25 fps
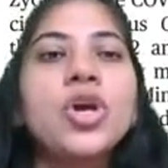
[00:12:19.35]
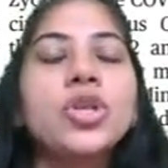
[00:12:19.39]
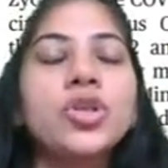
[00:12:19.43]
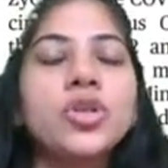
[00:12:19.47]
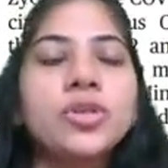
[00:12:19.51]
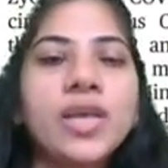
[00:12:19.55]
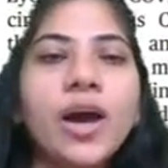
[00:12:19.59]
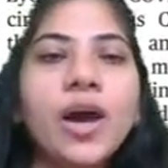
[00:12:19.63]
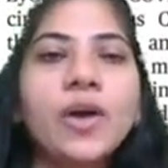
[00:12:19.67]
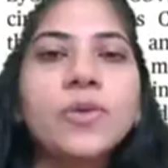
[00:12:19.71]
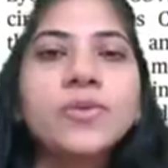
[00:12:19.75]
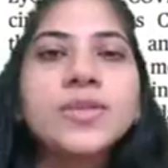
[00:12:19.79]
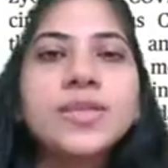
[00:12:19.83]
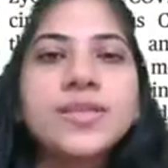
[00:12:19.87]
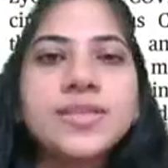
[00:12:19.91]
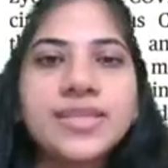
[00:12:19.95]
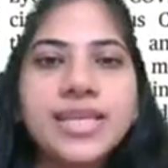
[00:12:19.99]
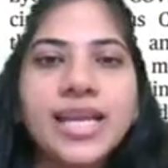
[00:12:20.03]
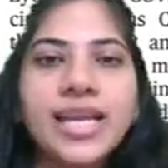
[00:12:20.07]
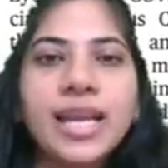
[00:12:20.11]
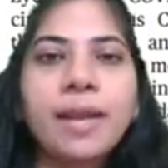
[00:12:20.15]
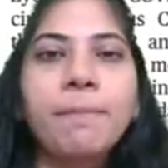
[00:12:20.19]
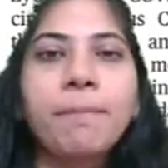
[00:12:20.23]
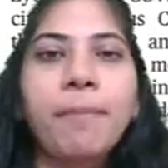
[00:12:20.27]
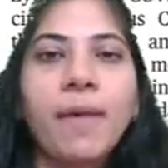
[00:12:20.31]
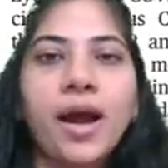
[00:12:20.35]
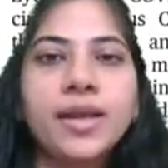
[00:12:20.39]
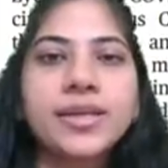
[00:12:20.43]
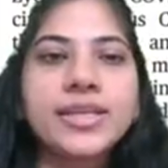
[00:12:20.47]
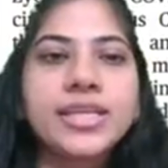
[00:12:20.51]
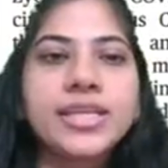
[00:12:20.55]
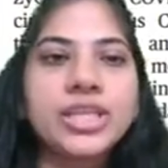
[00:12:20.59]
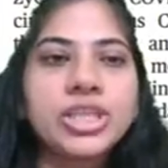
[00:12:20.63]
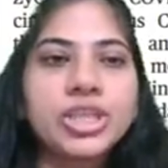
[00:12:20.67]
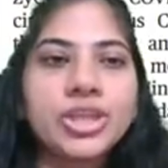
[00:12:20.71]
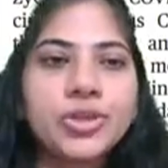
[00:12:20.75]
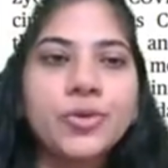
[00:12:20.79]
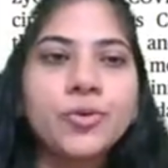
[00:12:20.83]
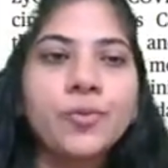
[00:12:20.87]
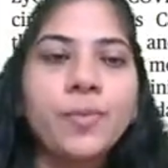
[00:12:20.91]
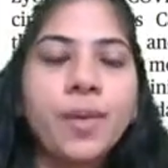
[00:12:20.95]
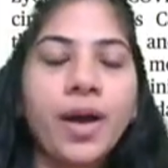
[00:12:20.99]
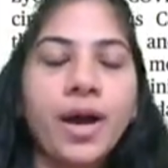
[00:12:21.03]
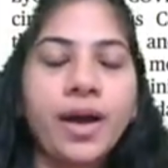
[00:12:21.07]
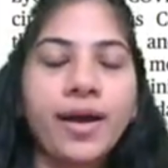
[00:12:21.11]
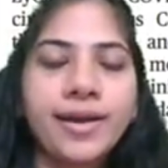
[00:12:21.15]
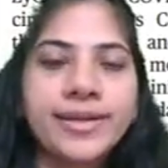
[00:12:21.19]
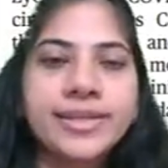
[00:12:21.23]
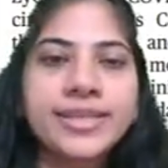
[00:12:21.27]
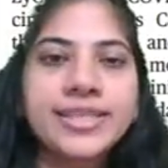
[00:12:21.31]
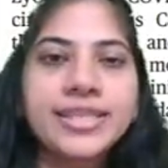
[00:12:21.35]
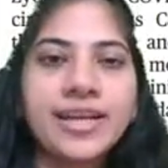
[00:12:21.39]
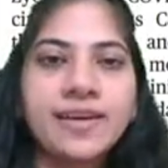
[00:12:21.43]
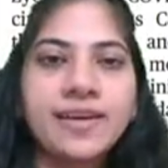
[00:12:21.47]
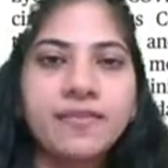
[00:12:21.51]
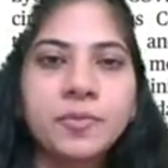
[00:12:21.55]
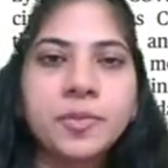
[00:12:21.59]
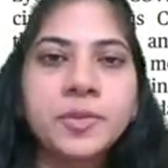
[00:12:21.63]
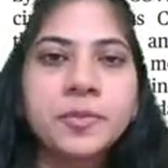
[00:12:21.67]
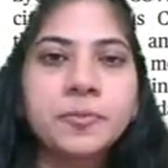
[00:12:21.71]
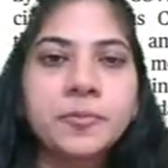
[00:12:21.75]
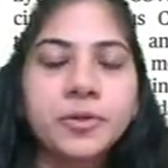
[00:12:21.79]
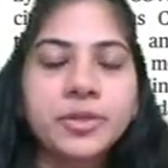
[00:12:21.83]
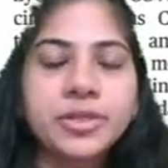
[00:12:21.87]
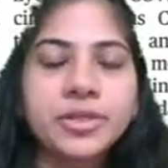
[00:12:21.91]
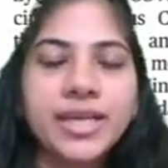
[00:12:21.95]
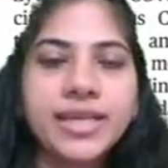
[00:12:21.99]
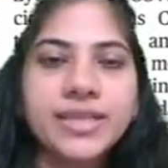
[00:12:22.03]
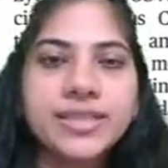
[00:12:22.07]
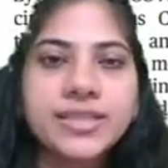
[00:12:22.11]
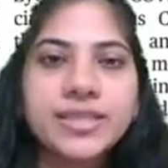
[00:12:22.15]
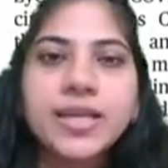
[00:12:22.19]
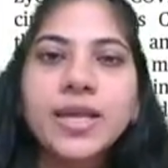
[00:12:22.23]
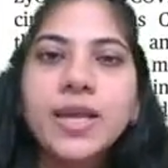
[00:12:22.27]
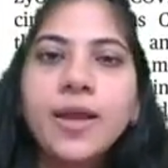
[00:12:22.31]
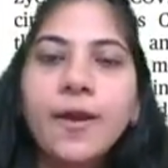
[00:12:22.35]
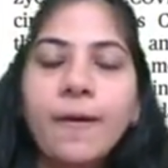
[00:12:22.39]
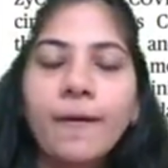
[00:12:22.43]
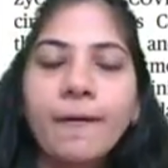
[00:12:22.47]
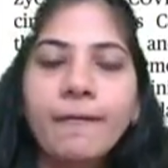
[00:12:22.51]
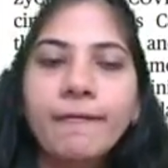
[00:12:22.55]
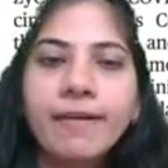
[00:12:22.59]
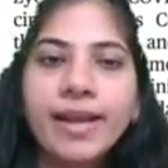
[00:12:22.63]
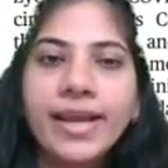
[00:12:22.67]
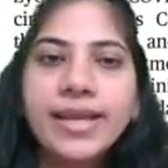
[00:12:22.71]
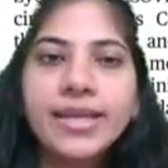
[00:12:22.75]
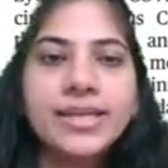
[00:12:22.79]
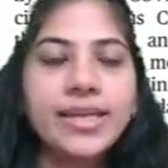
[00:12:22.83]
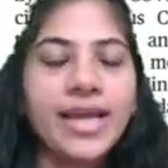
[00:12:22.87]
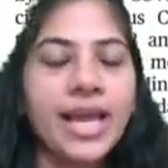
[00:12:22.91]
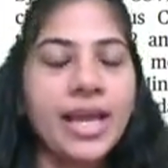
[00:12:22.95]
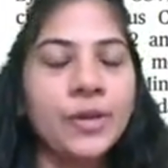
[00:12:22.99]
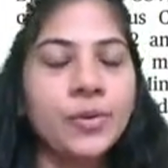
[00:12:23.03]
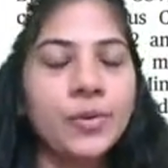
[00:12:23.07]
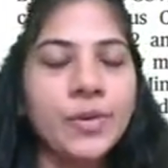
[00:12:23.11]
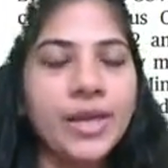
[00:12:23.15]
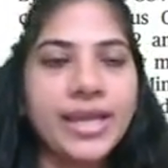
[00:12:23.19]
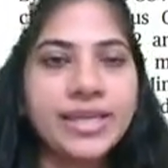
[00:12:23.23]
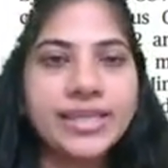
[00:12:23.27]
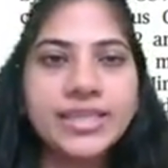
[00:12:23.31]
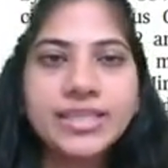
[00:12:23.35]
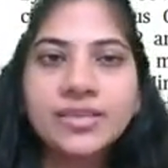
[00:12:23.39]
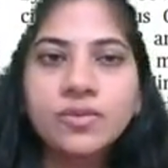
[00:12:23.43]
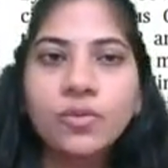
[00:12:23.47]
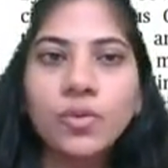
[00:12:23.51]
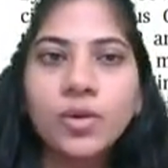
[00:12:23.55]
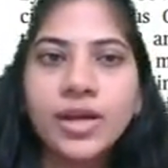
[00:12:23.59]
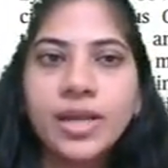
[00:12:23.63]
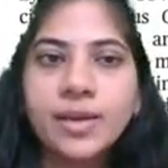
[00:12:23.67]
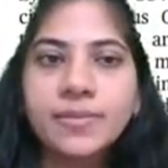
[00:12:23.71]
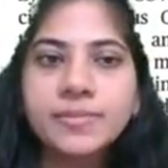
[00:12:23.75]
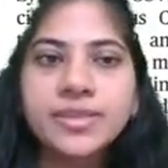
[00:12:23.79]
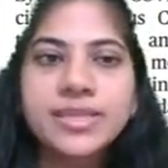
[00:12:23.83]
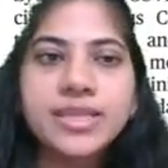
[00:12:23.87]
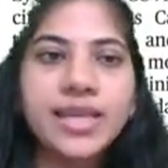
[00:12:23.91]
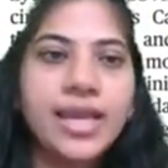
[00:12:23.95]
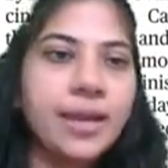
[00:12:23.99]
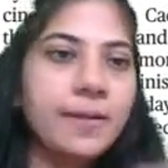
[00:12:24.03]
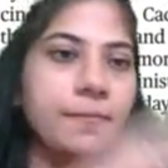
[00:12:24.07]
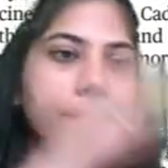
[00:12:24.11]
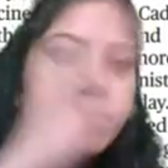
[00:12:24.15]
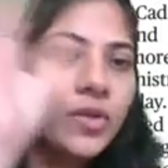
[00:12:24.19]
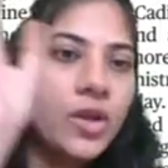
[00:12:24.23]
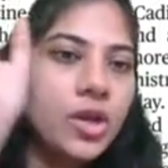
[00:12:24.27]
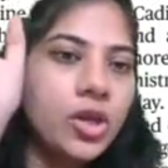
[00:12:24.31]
So thousands take part in Cuba anti-government protest. Alright, are you getting what I'm saying?